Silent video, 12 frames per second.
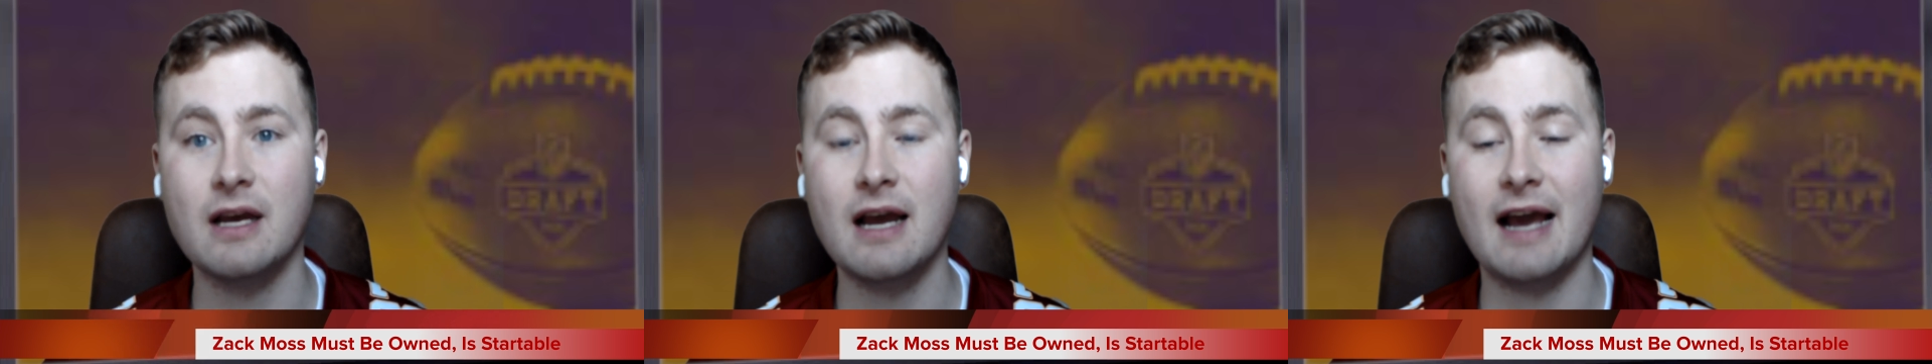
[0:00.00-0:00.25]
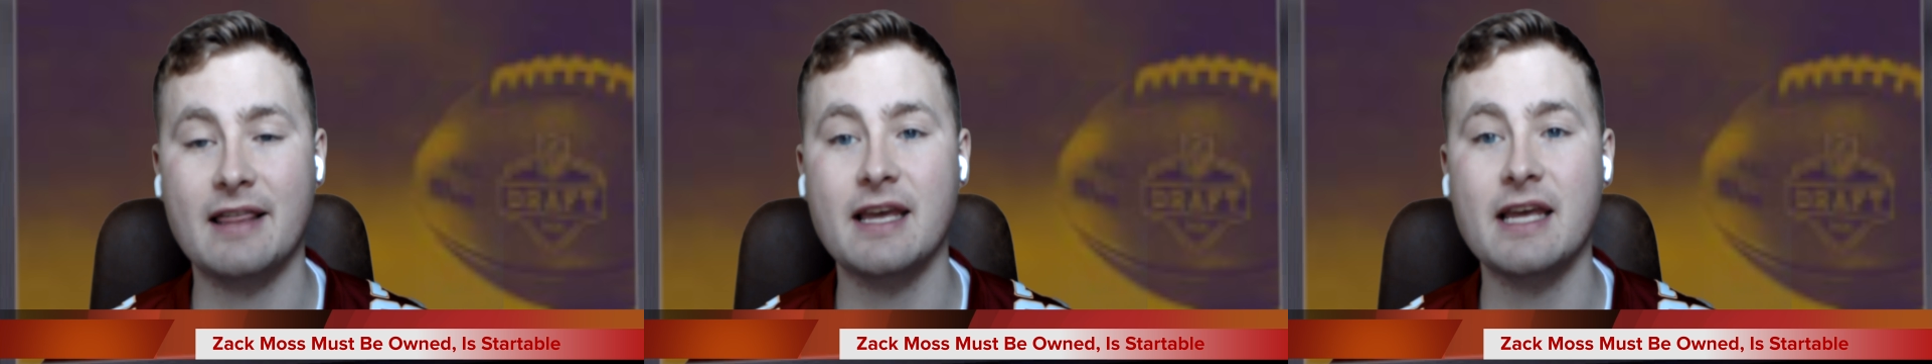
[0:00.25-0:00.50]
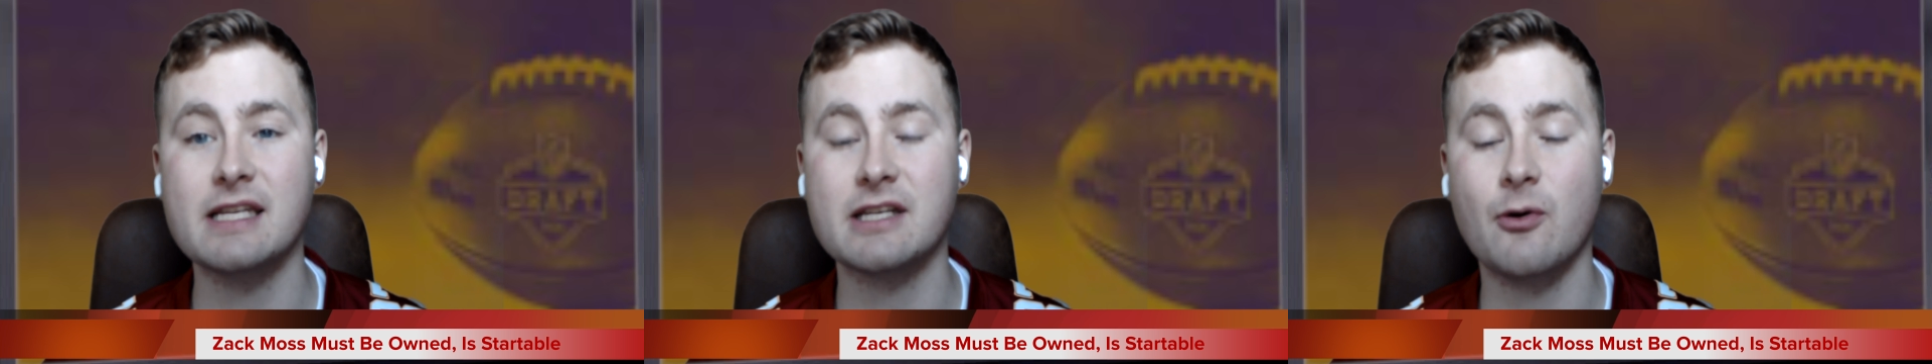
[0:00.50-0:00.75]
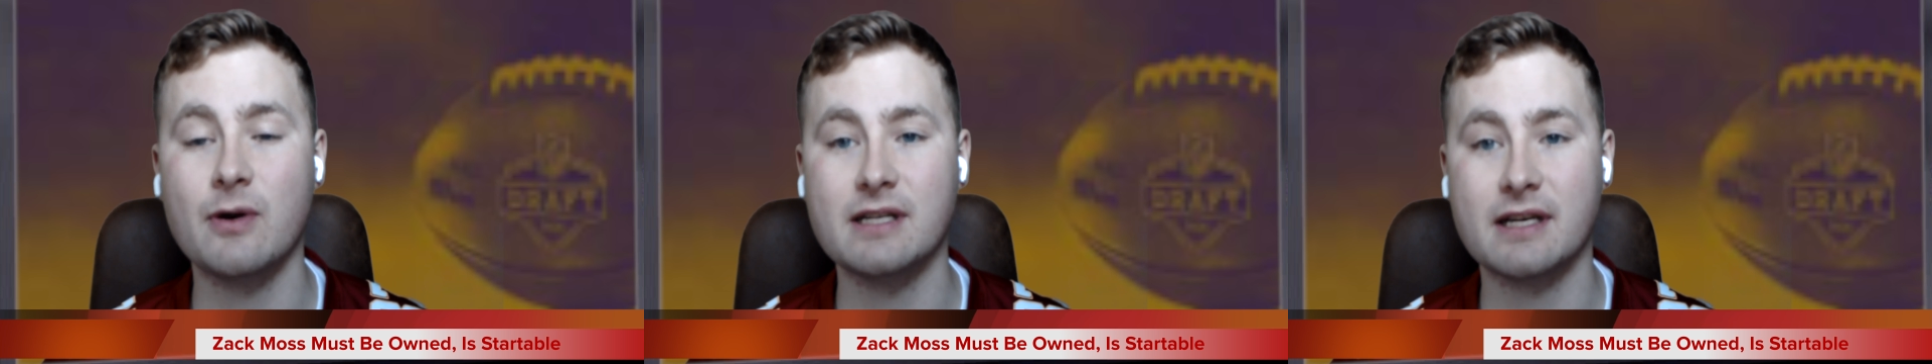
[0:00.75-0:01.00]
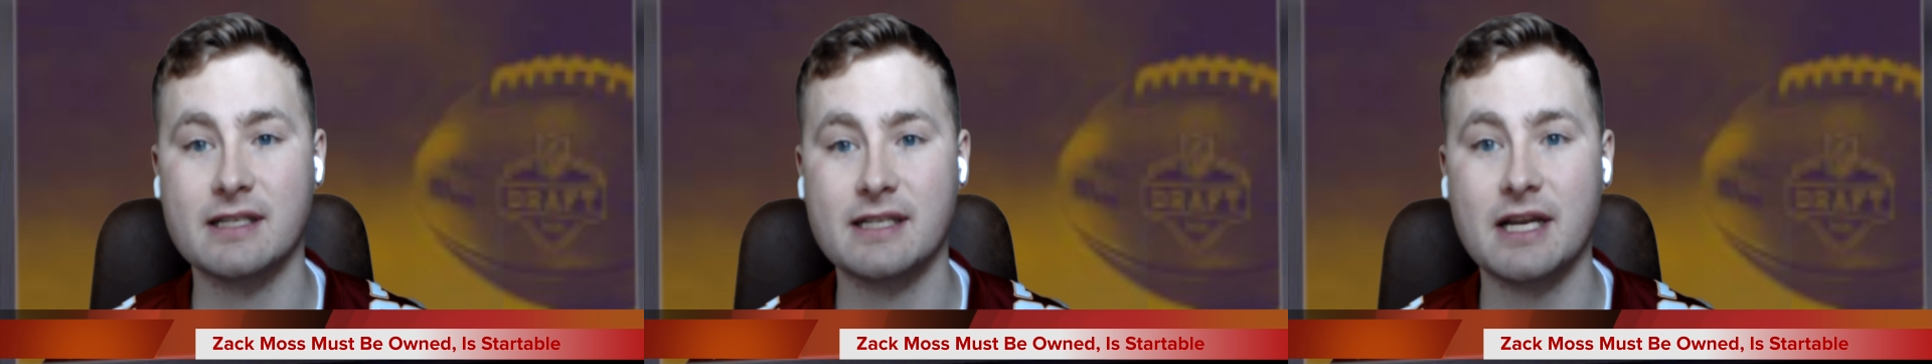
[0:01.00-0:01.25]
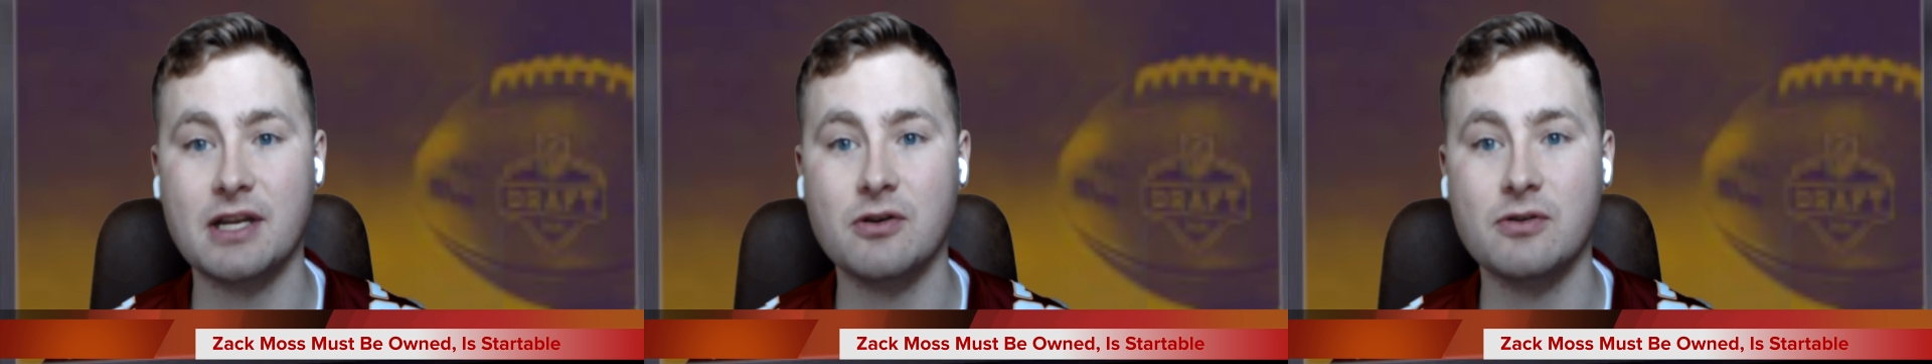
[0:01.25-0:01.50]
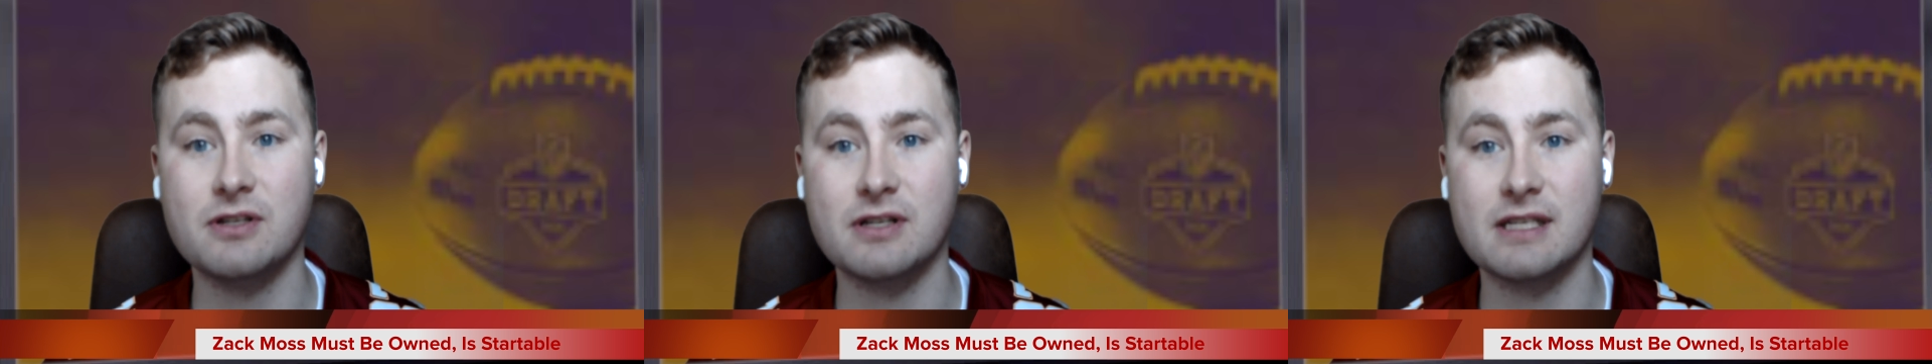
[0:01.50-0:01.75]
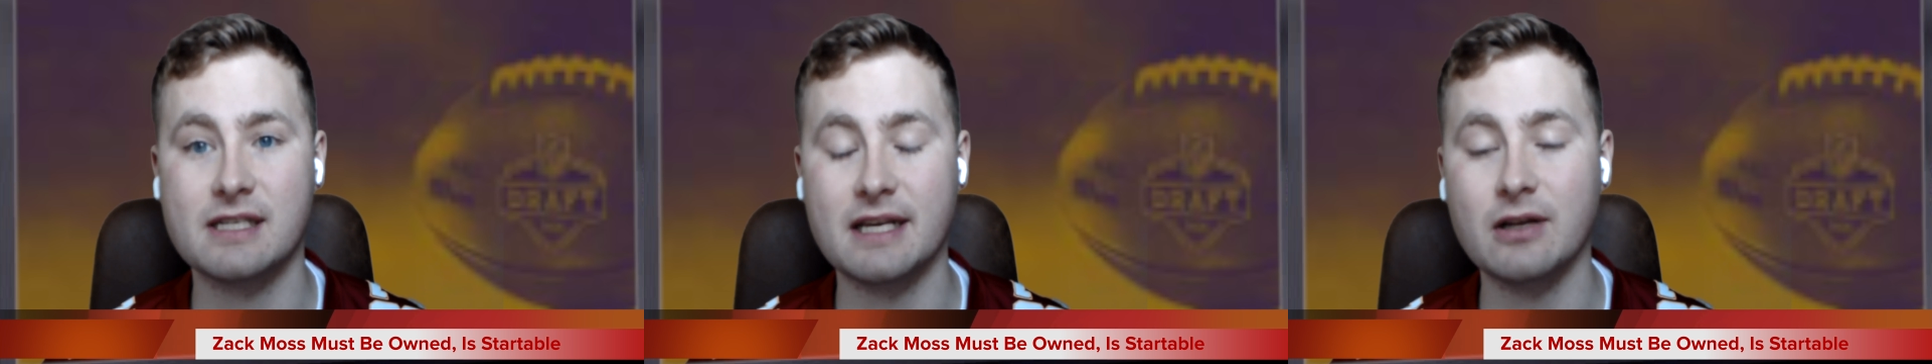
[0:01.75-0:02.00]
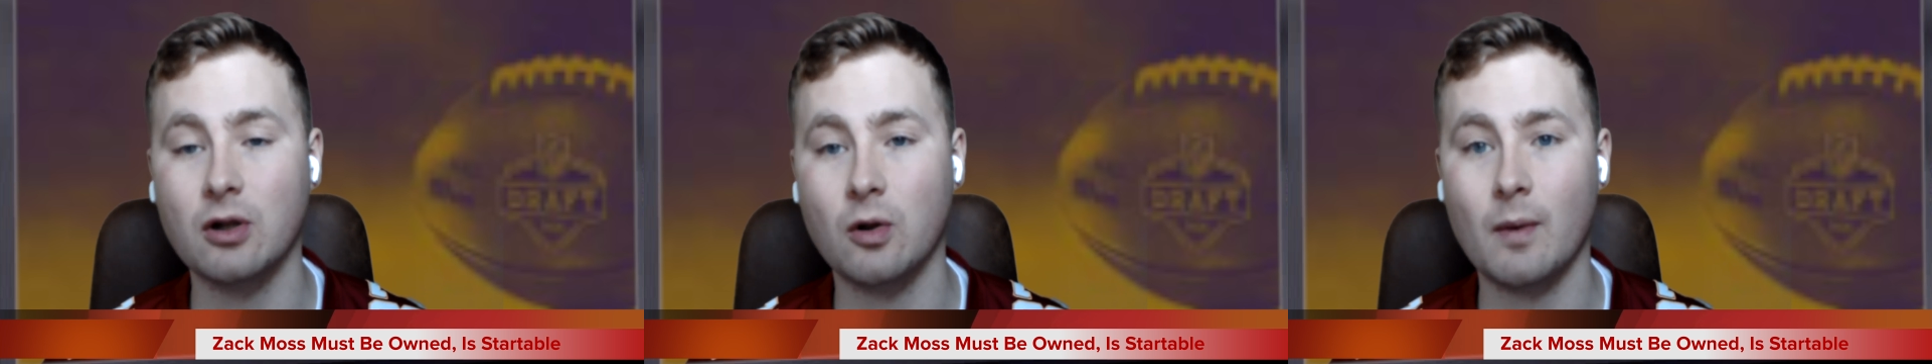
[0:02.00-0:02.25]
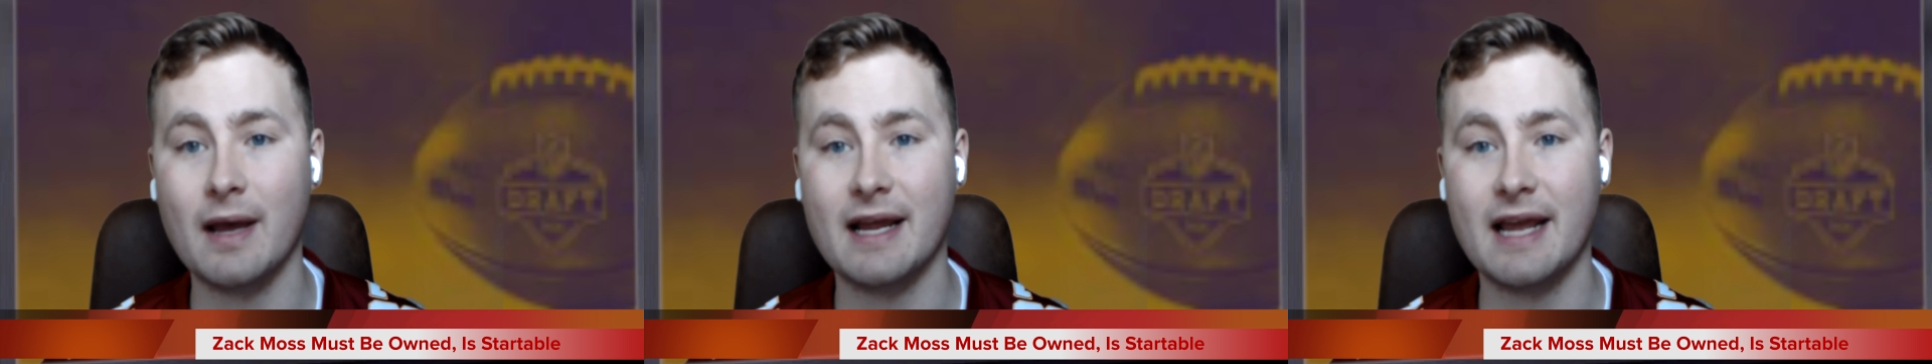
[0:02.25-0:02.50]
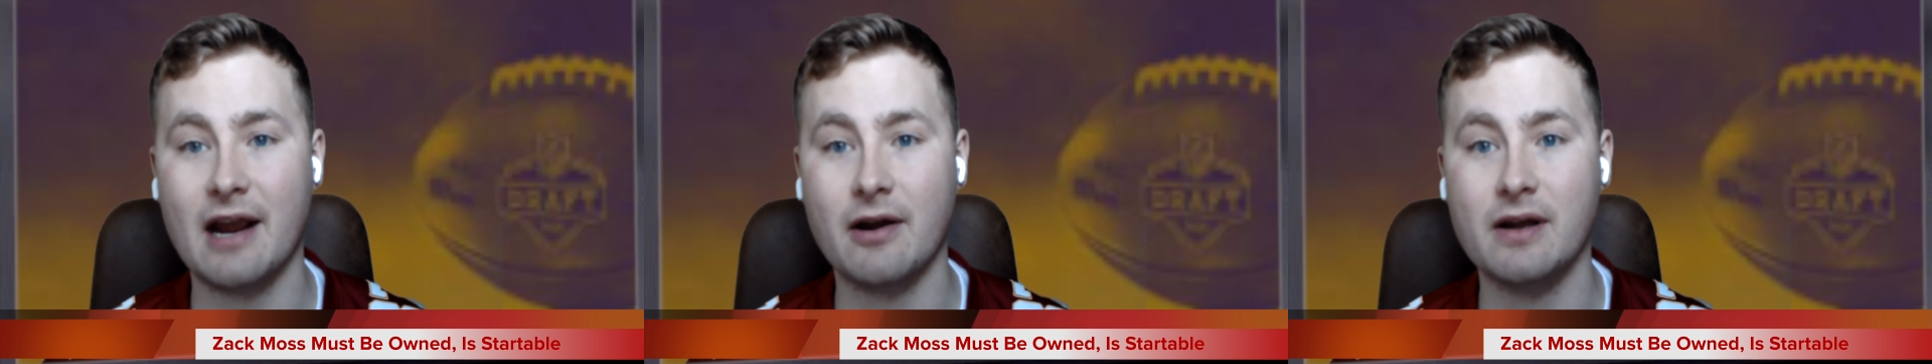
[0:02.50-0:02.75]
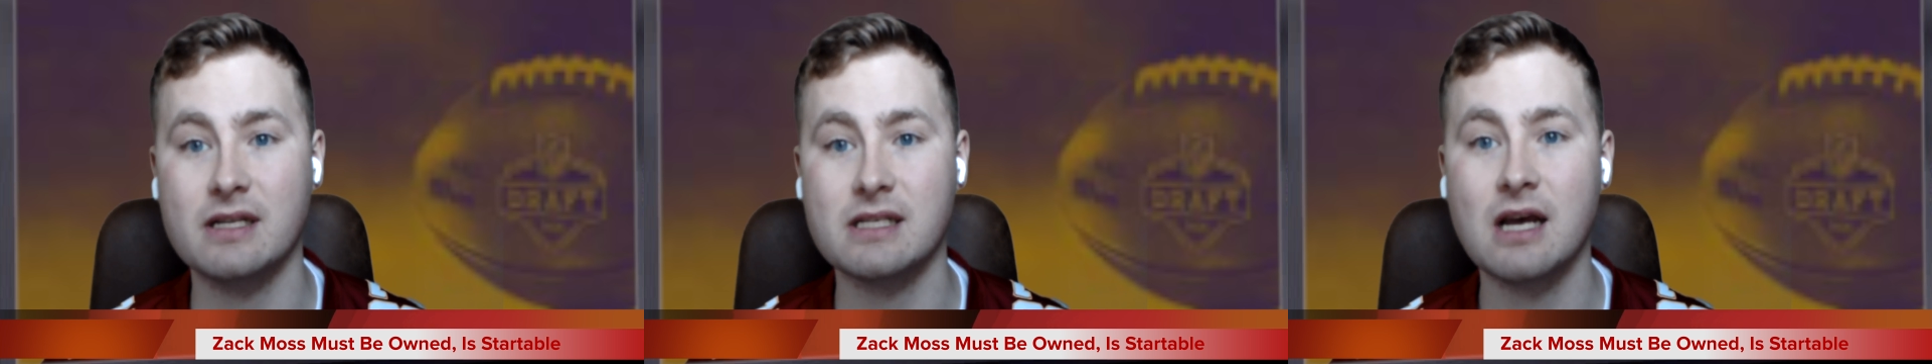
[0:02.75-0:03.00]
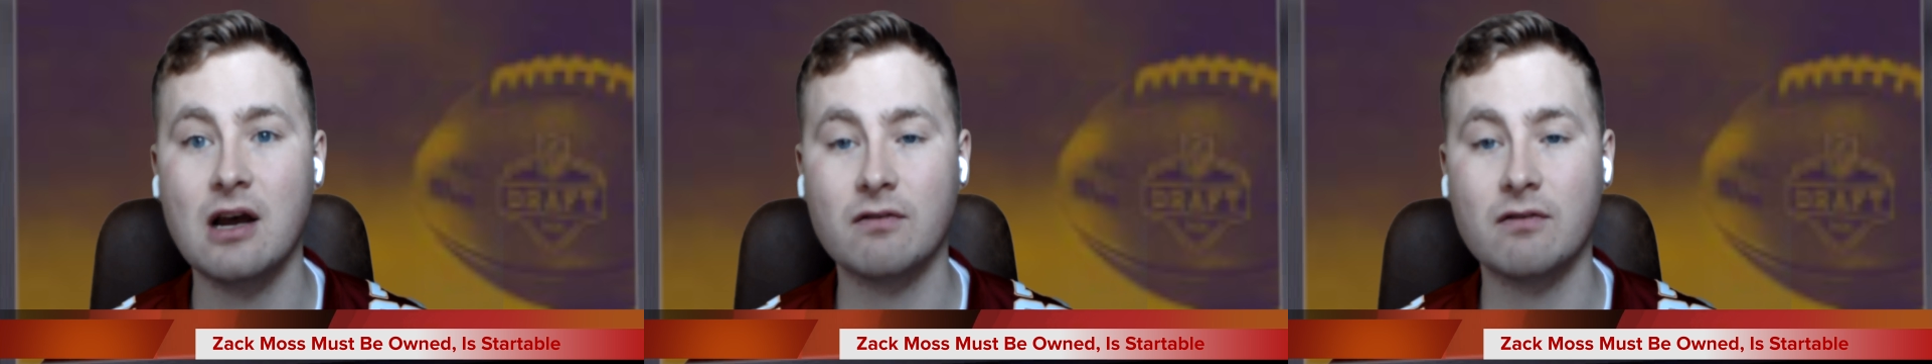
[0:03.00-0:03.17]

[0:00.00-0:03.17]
I think he's going to continue to steal away carries